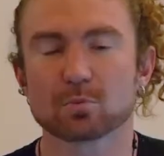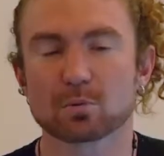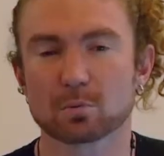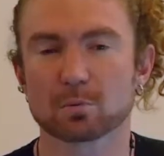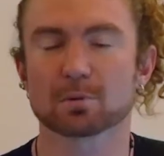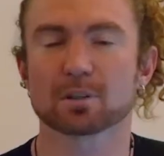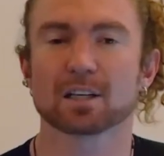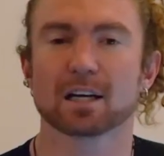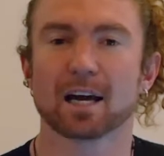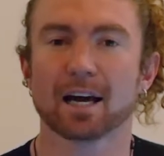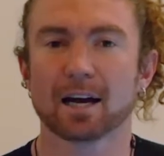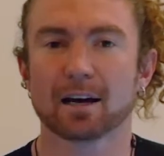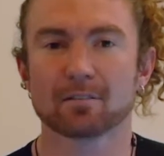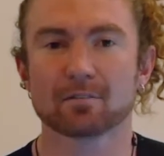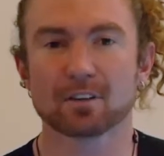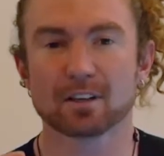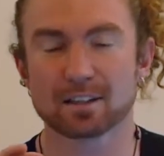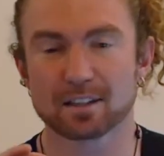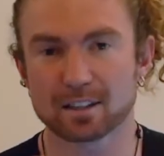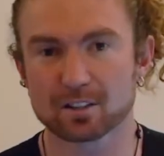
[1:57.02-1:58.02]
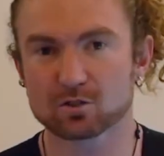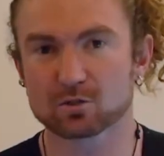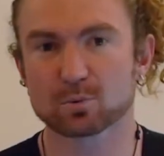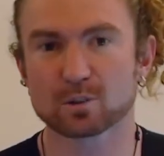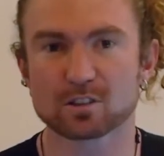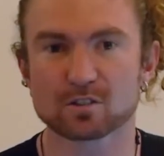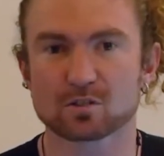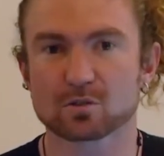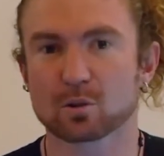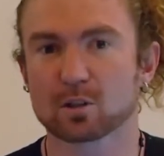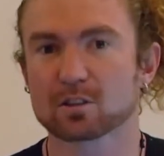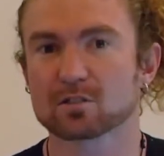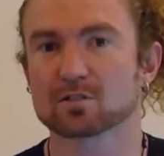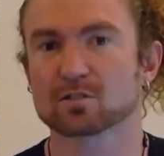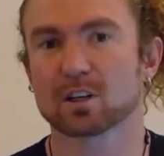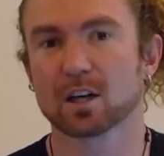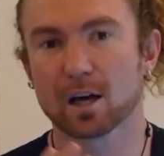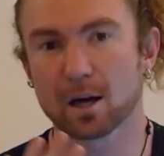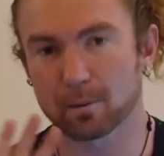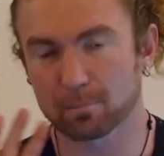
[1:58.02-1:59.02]
We're going to have this
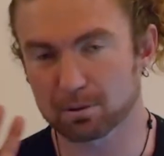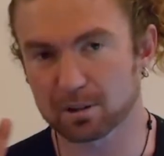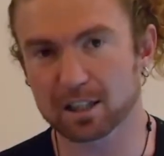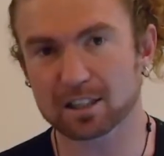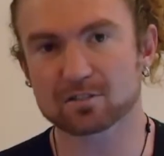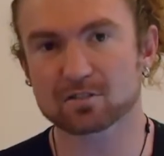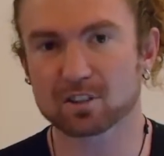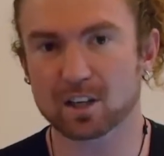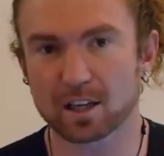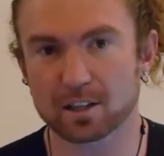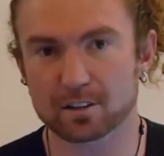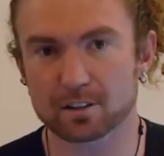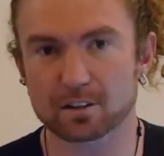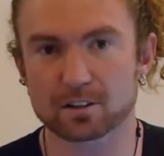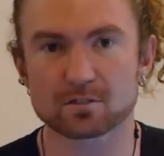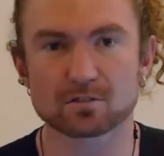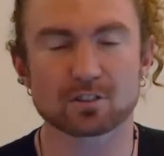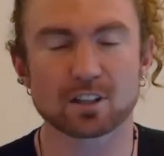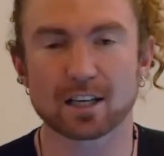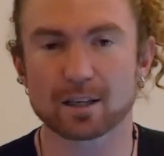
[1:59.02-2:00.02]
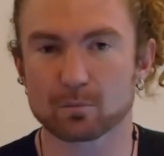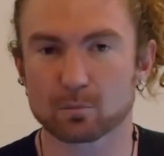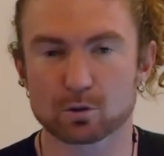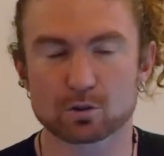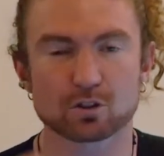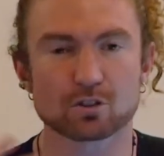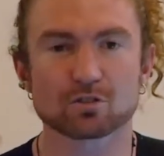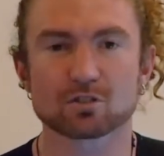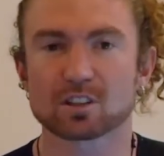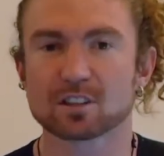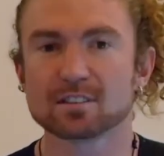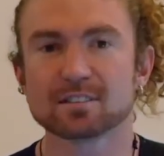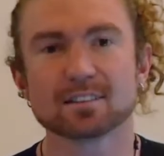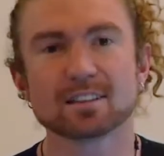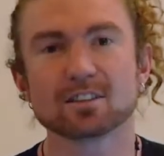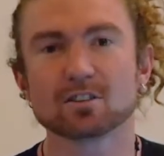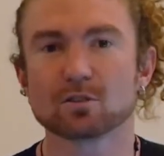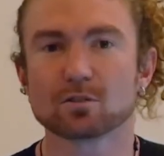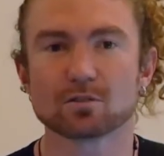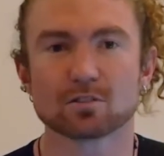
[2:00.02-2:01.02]
resource plus others, and we'll just
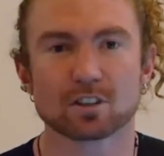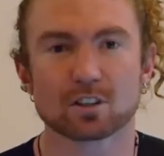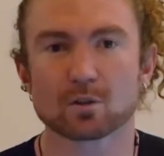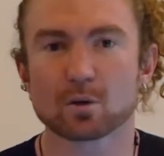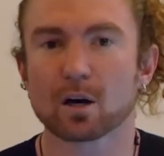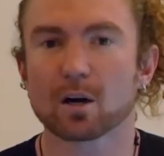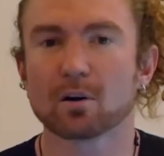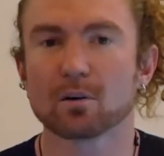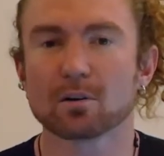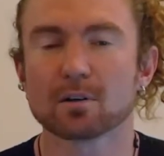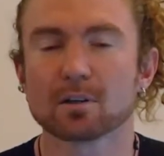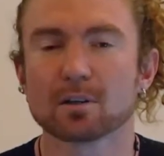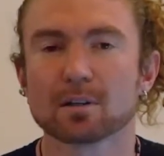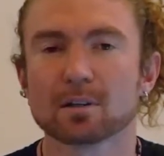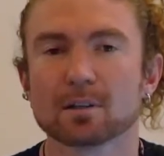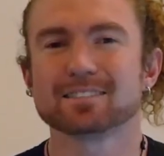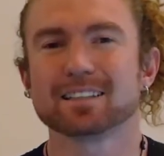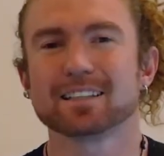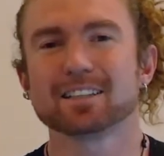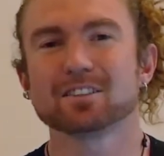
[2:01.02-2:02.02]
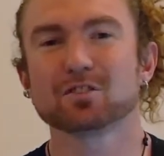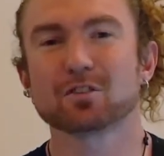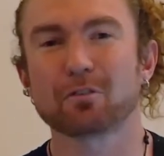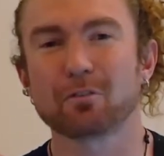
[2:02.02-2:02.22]
continue to grow. It's